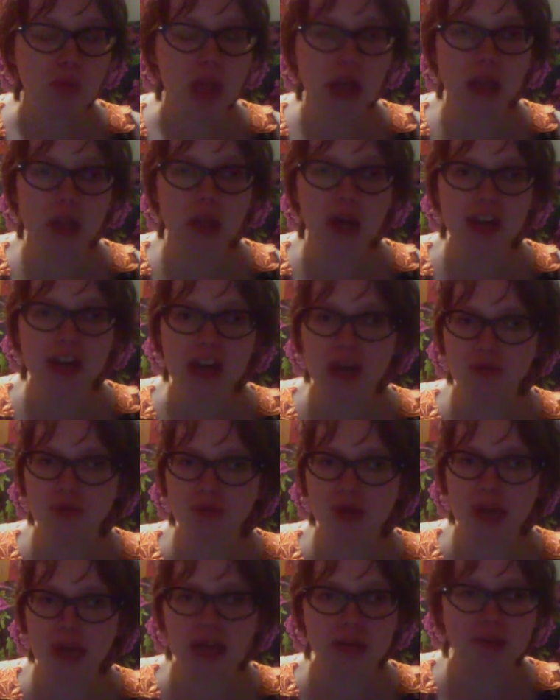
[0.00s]
like I've
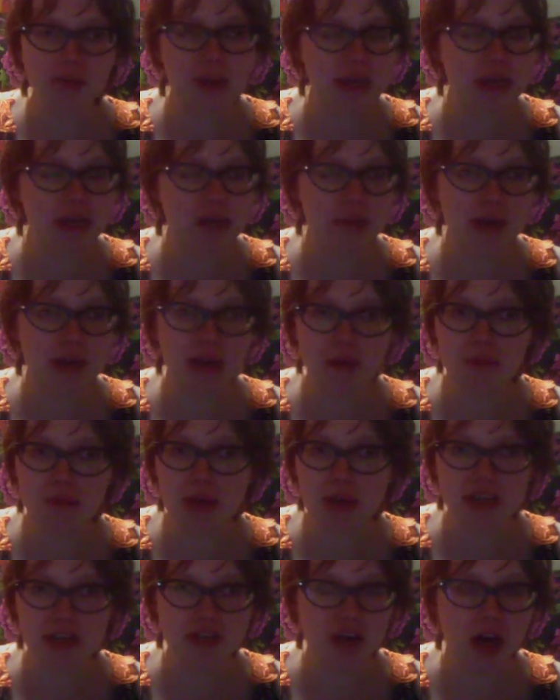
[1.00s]
said many, many,
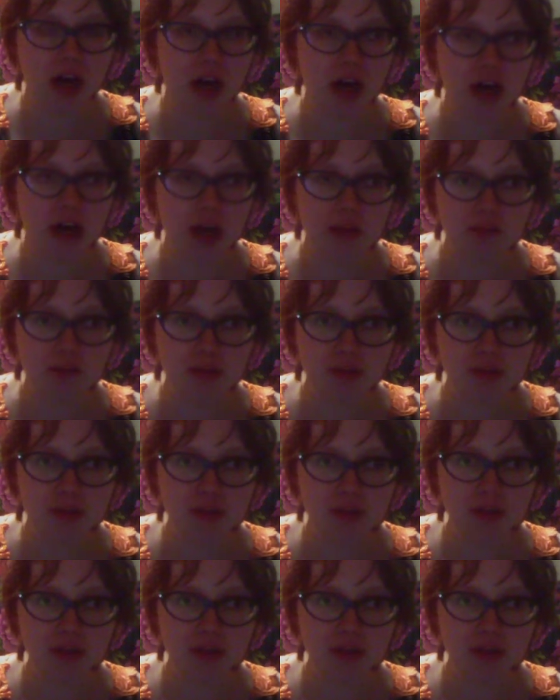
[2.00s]
many times,